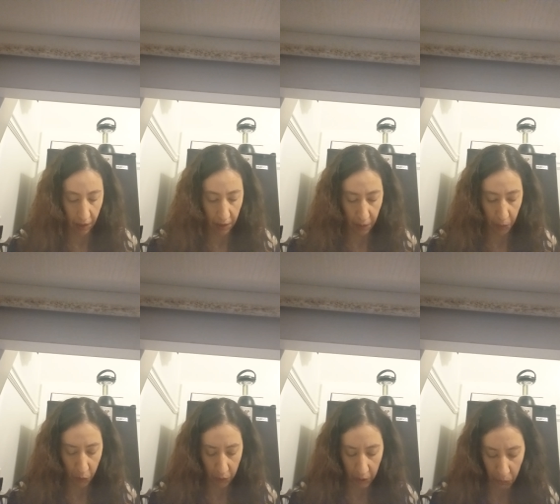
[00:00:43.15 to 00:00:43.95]
And I'm
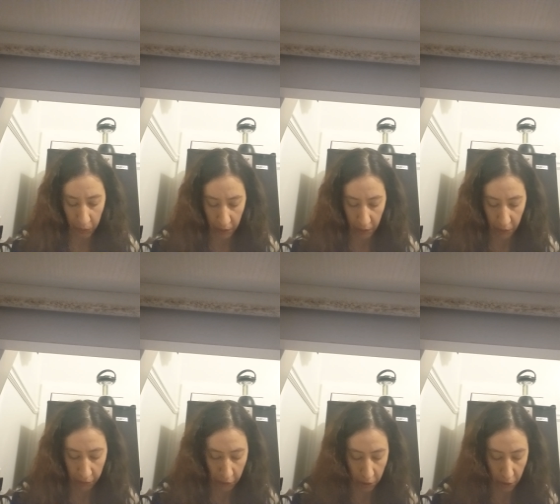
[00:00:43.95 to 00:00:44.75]
going
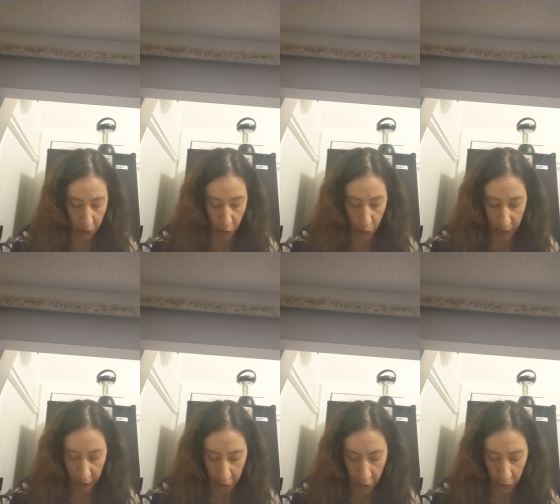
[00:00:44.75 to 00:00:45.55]
with verse
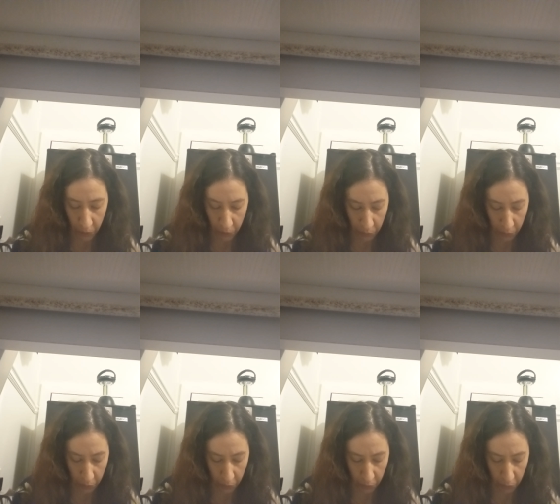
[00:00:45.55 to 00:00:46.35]
22
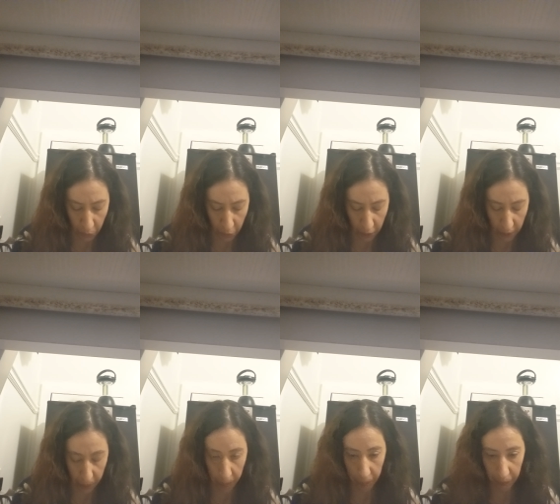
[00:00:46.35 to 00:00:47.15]
through 30.